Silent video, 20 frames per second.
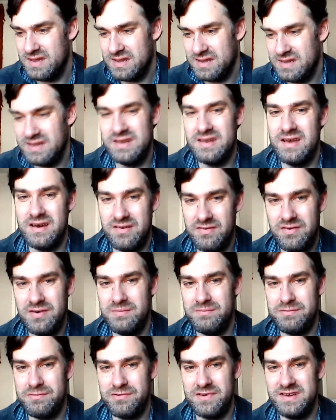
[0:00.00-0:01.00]
You know, at
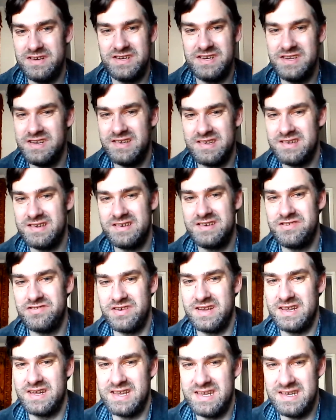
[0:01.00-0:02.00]
one point she's
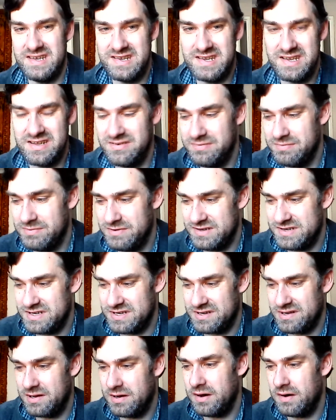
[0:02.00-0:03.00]
drinking too
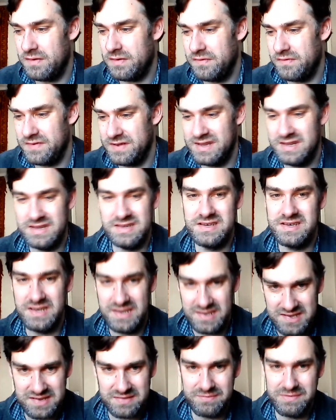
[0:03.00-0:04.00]
much coffee,
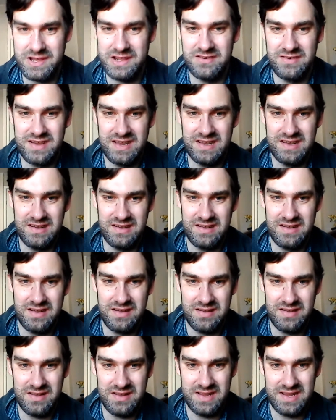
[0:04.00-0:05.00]
she's smoking a
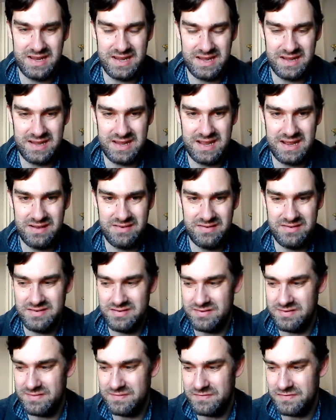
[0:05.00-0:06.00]
lot like a
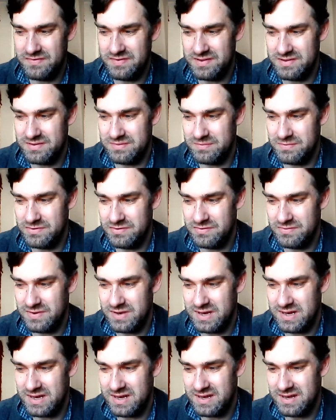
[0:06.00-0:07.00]
character in film
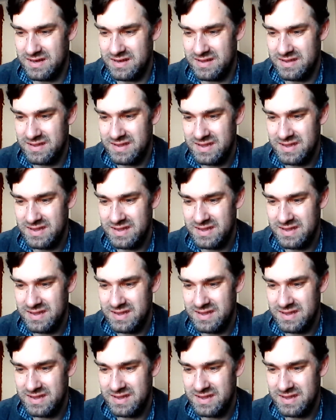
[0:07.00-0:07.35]
noir.